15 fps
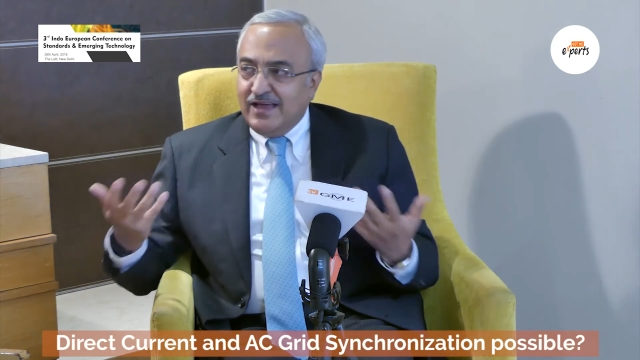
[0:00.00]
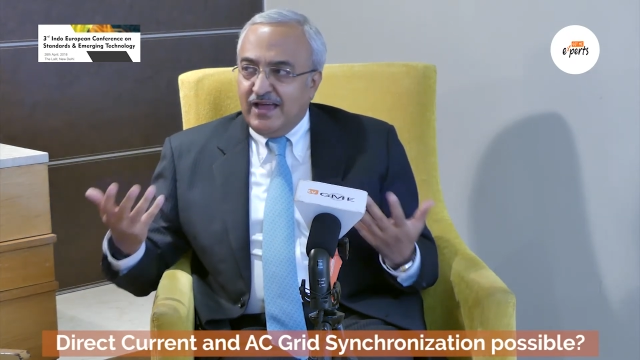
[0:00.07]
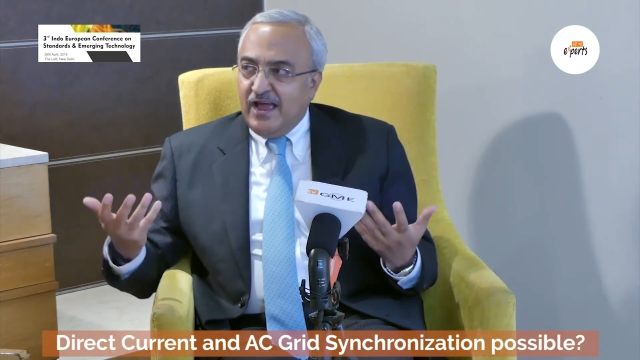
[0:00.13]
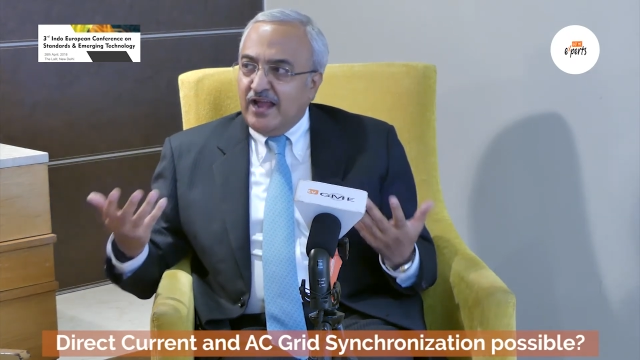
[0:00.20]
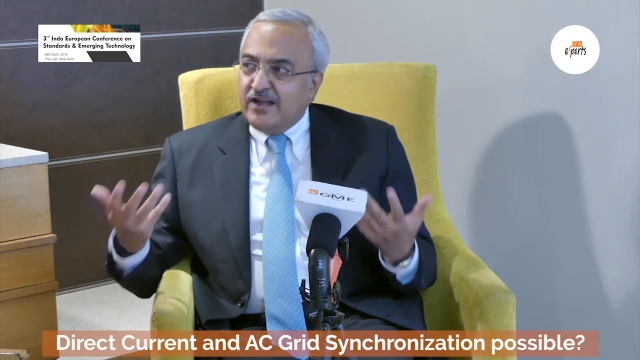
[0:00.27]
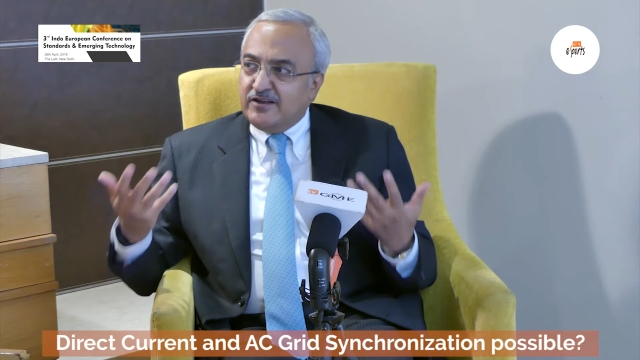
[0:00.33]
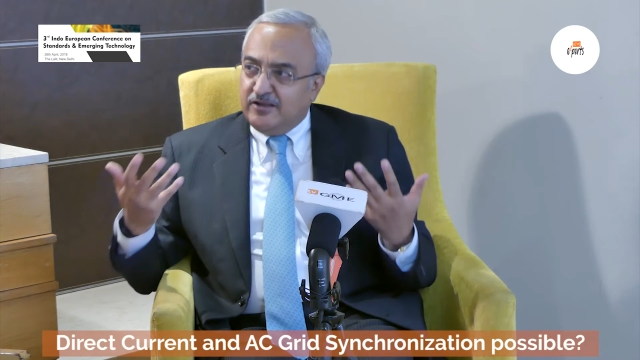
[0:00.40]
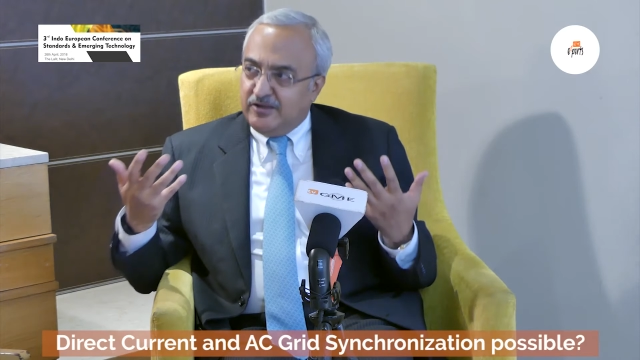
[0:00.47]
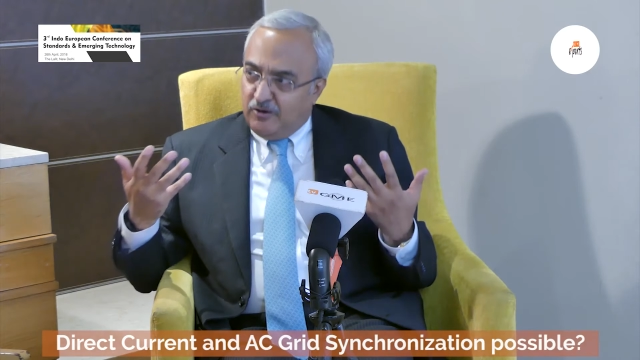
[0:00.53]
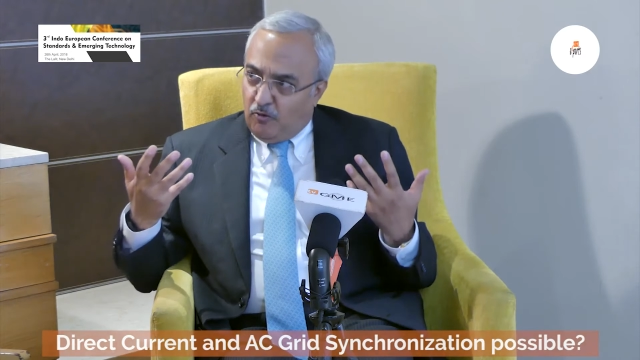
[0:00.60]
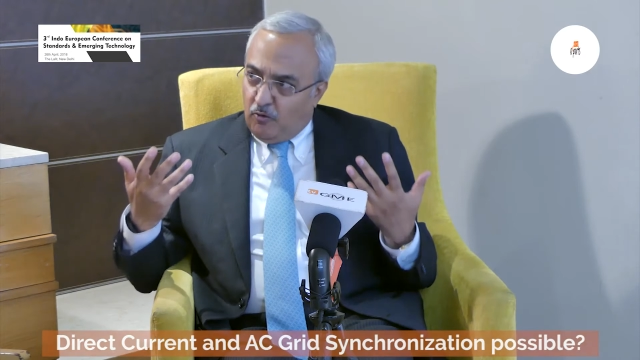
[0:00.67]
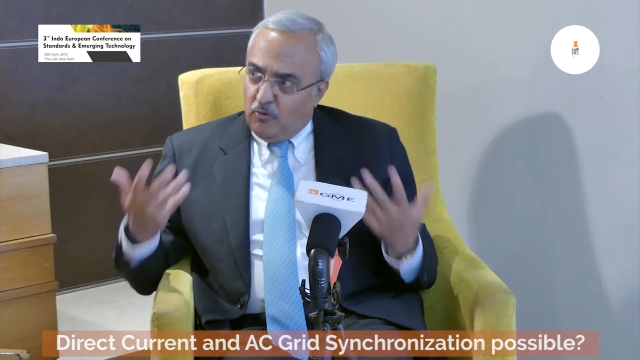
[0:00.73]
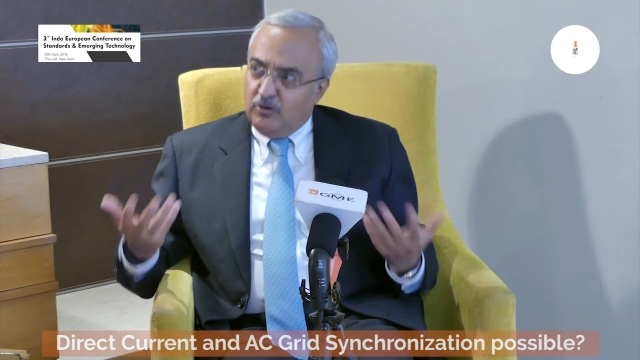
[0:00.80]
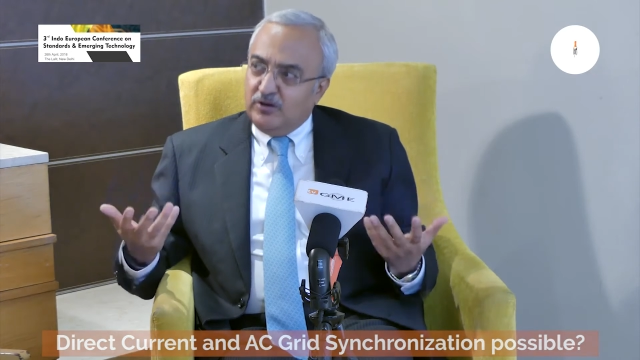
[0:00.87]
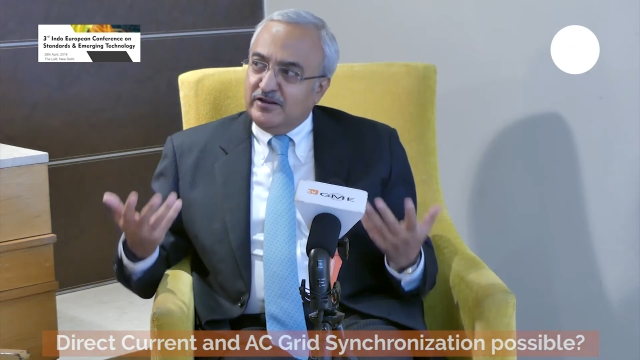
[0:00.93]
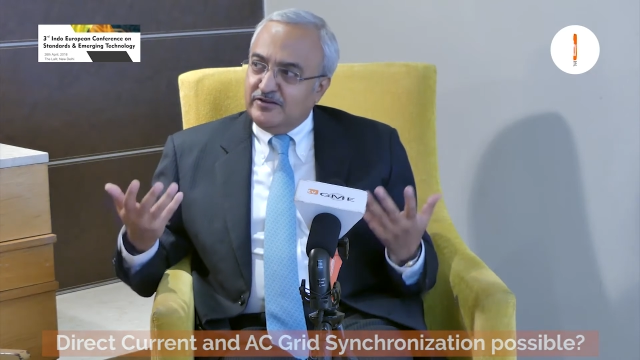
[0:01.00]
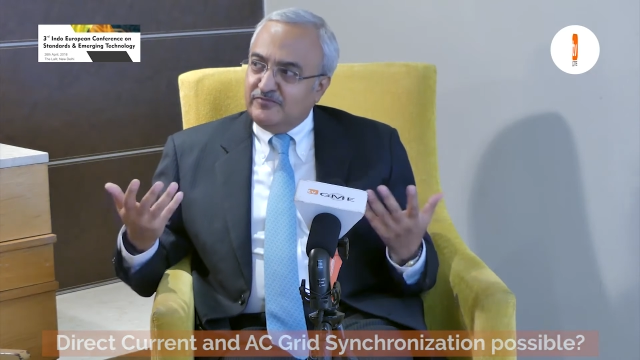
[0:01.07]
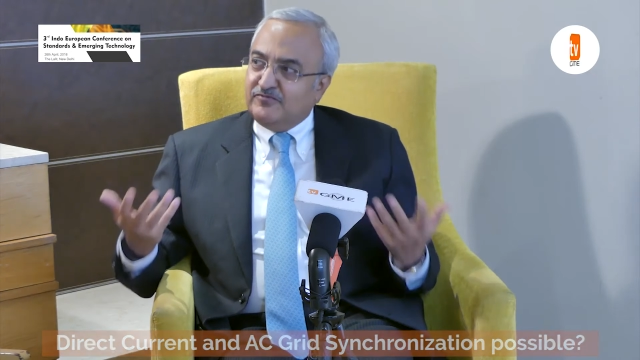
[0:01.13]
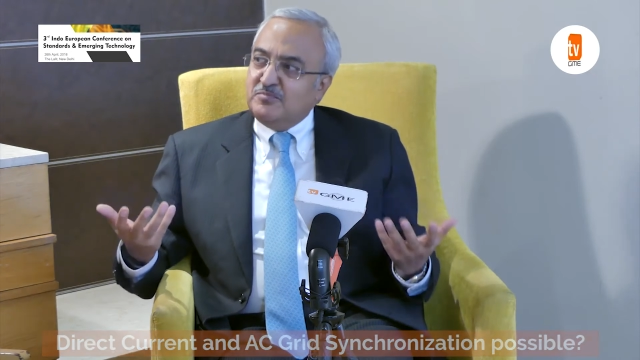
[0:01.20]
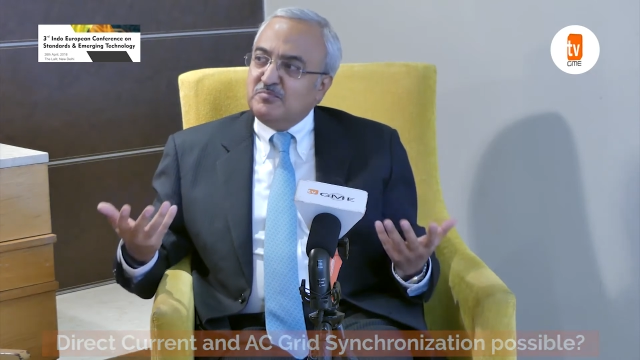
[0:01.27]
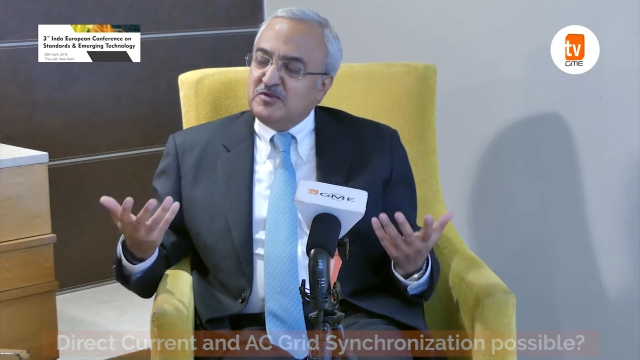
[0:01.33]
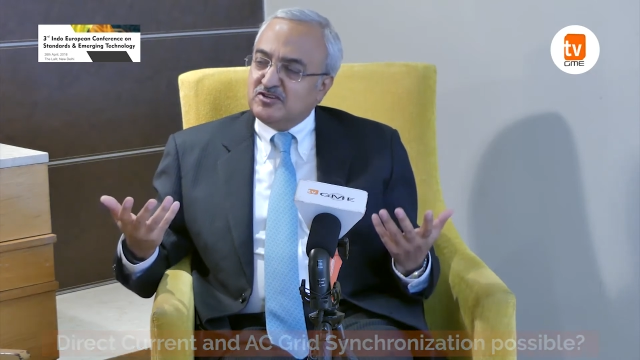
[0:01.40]
And all
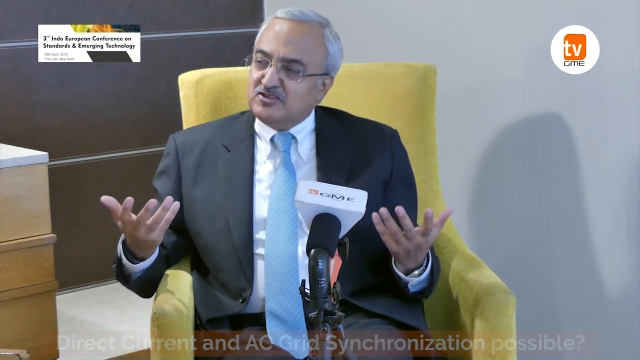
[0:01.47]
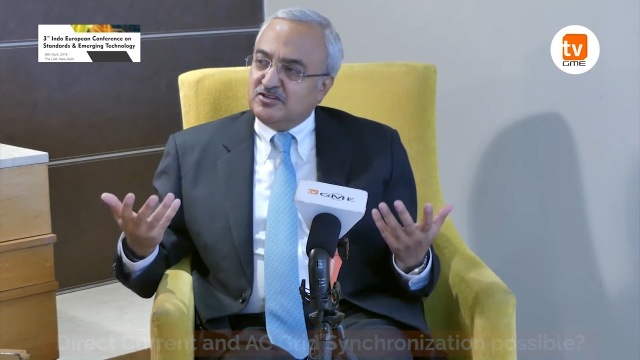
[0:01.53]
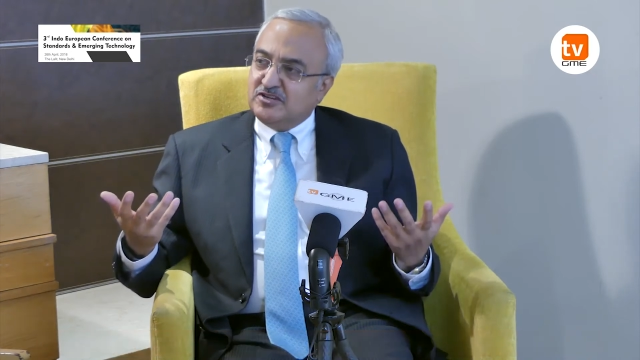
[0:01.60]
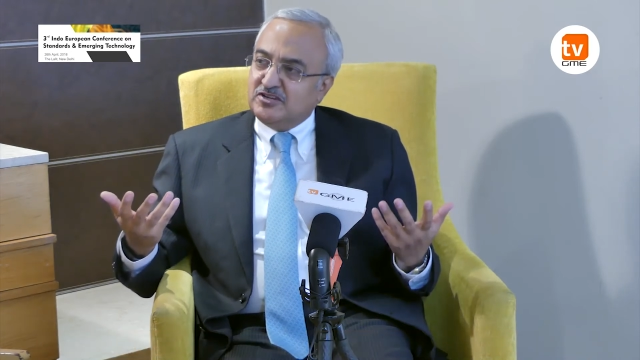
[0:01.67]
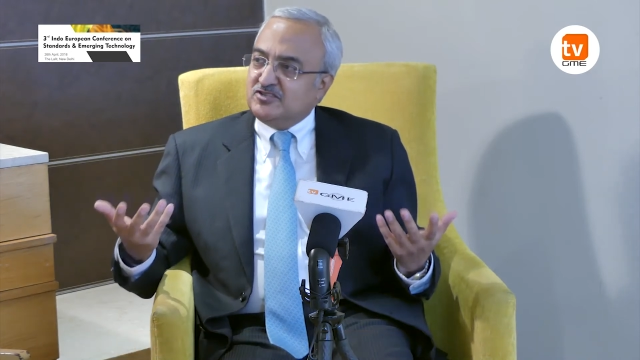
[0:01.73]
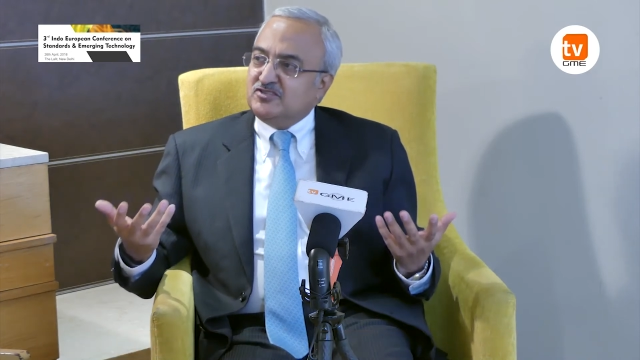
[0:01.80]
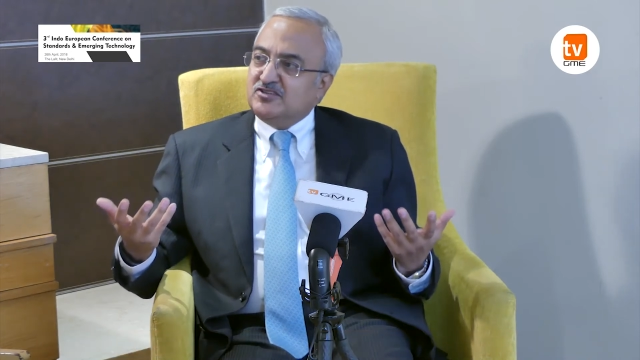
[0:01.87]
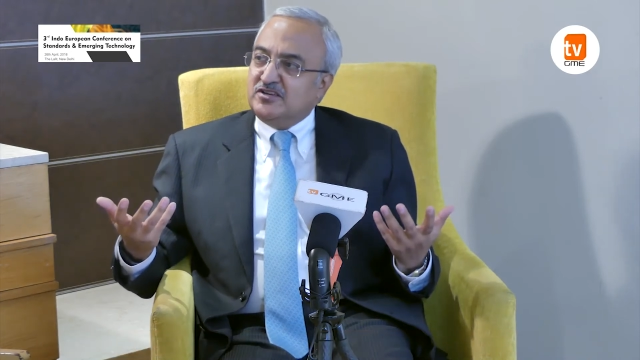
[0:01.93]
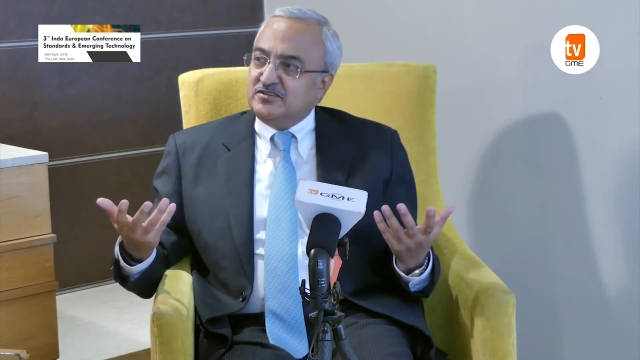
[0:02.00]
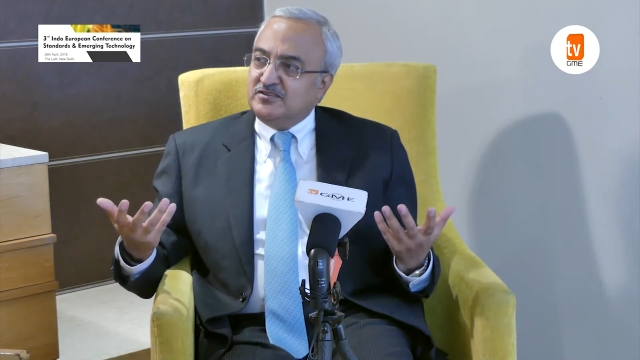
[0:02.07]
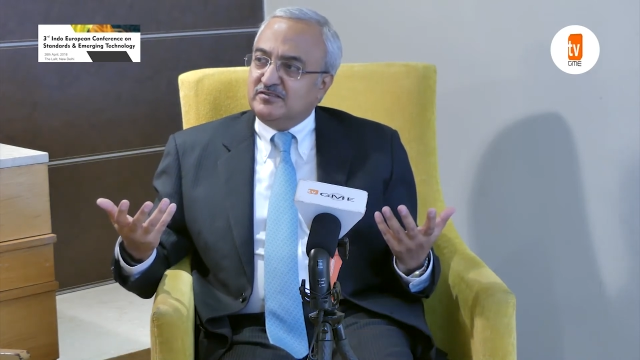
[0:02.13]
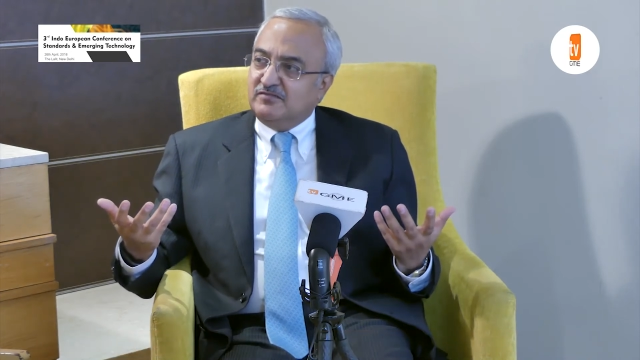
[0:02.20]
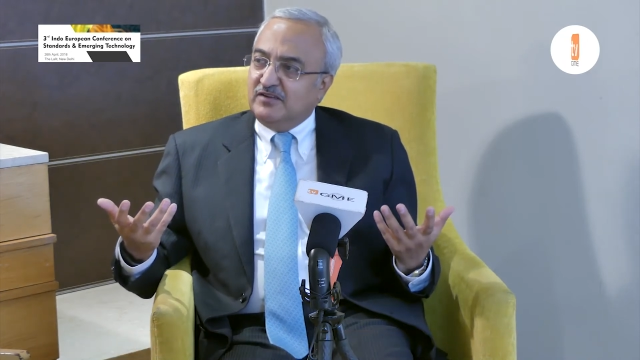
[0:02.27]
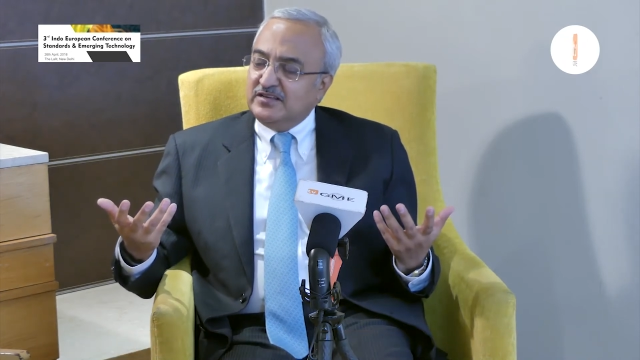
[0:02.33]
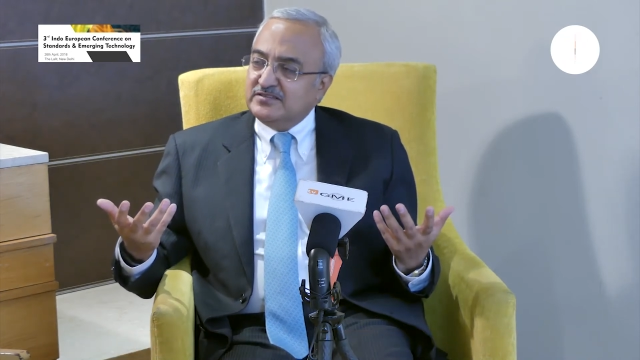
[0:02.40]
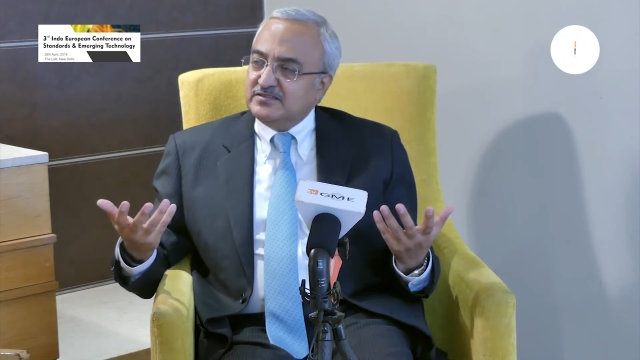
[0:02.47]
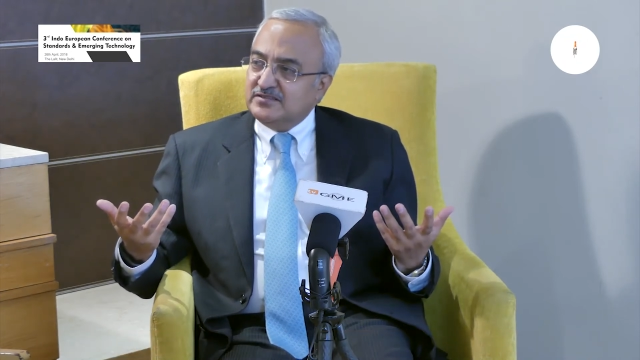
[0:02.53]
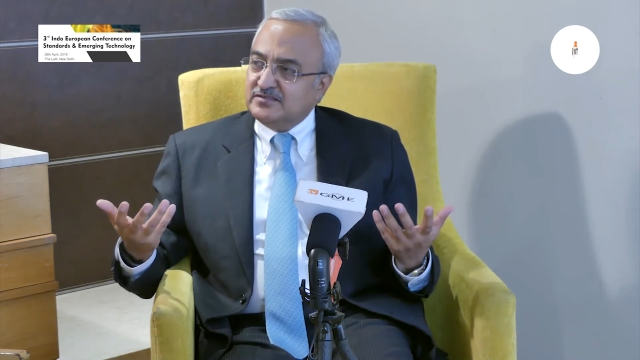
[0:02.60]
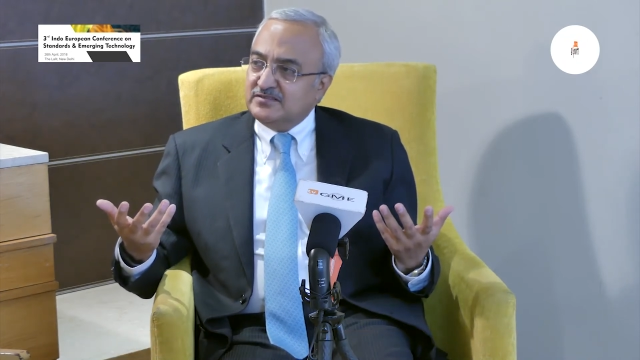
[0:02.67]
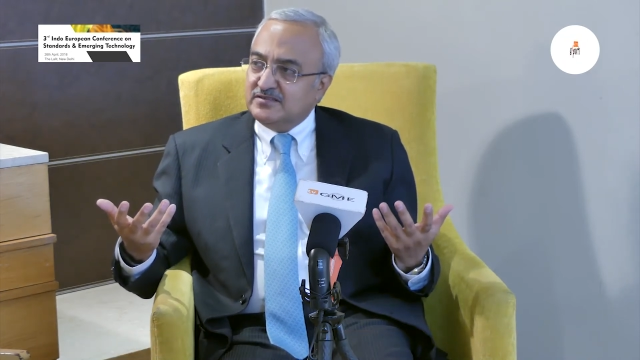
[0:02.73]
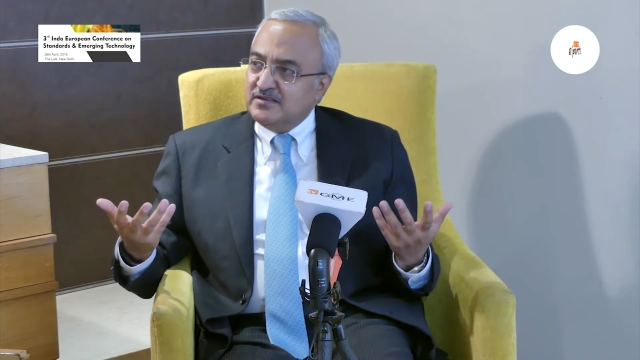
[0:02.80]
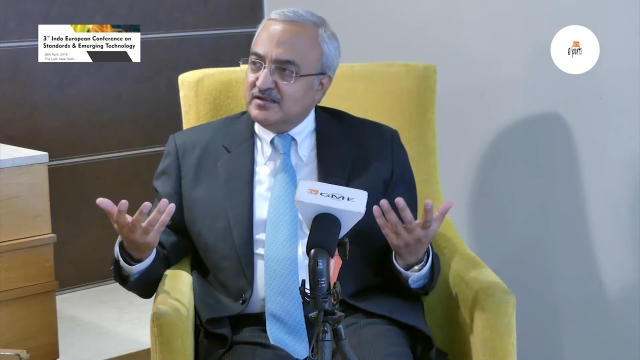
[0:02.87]
information exchange
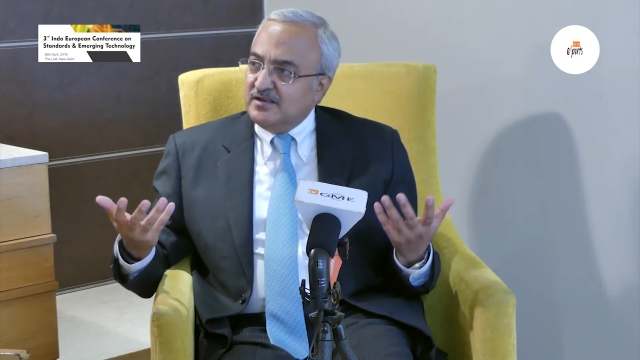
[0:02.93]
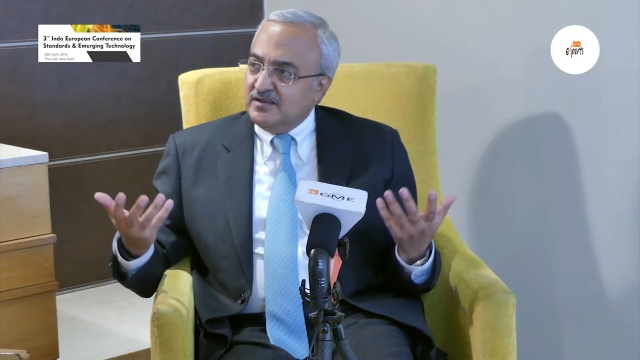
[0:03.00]
devices,